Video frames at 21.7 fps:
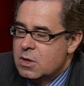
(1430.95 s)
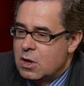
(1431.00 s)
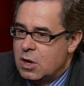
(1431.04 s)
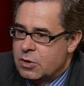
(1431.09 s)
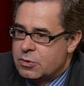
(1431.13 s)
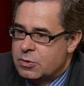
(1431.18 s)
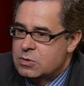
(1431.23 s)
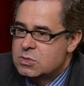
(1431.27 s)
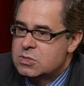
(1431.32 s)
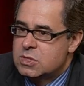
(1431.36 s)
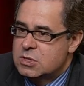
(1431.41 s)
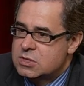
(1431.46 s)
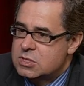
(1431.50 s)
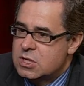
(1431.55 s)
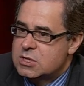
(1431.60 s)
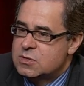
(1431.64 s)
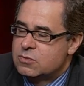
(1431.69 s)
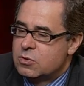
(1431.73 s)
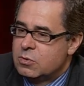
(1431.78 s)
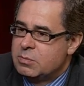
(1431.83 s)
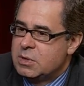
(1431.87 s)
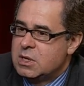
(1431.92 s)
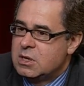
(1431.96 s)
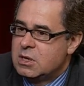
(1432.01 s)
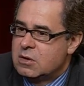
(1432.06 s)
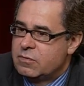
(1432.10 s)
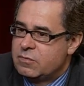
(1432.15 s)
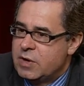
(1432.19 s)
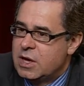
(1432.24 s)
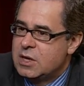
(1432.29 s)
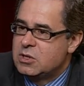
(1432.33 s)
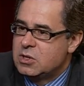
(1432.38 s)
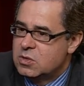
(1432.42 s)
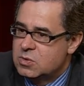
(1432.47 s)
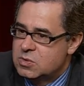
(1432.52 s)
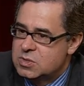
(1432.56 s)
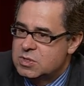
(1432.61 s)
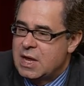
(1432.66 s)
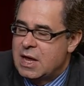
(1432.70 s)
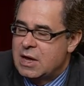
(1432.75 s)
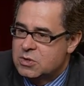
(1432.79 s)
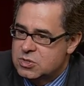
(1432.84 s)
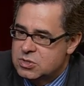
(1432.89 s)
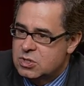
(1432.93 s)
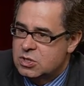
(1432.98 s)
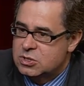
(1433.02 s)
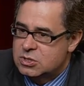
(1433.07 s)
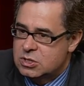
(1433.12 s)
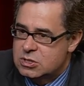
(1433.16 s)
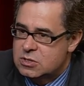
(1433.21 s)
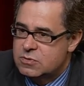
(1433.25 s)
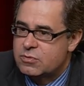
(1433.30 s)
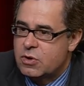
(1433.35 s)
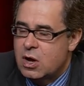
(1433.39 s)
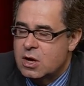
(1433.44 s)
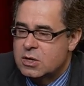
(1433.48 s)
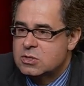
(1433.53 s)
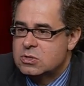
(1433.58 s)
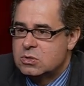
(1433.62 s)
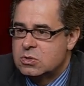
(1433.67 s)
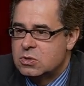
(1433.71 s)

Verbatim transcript: other successful media venues now, such as Fox